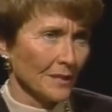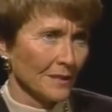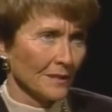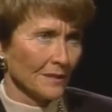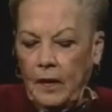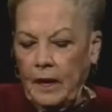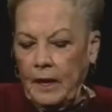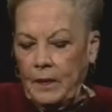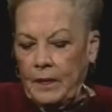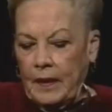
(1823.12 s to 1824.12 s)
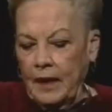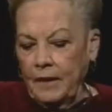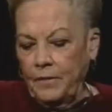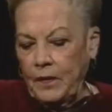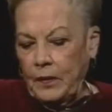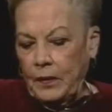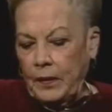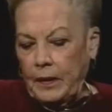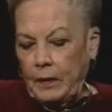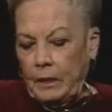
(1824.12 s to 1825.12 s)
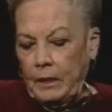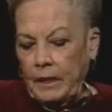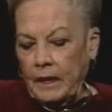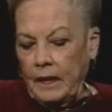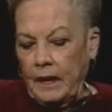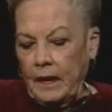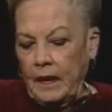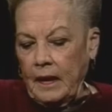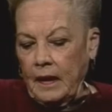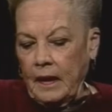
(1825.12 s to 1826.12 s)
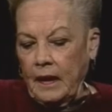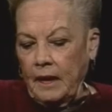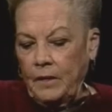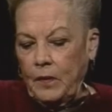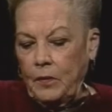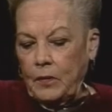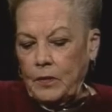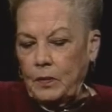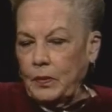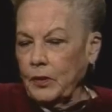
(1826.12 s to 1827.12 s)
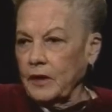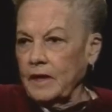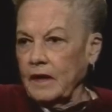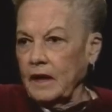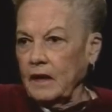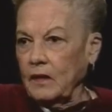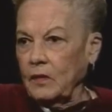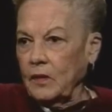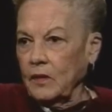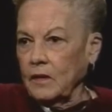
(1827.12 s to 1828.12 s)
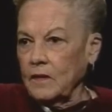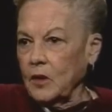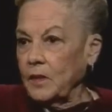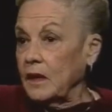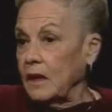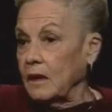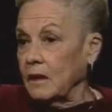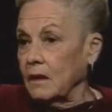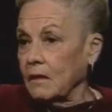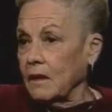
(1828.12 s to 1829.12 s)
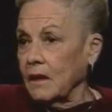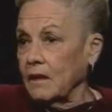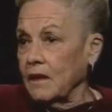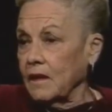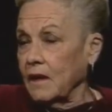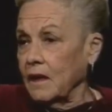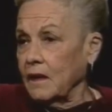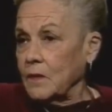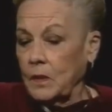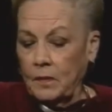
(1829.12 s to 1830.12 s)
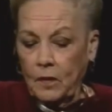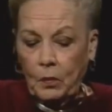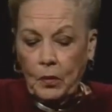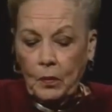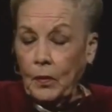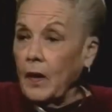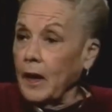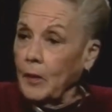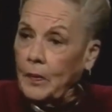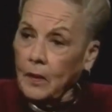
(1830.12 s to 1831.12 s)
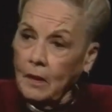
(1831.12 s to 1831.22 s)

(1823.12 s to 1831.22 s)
Well, I, I feel, um, I feel the most important thing in the world is to be needed and I think that is what makes people happy.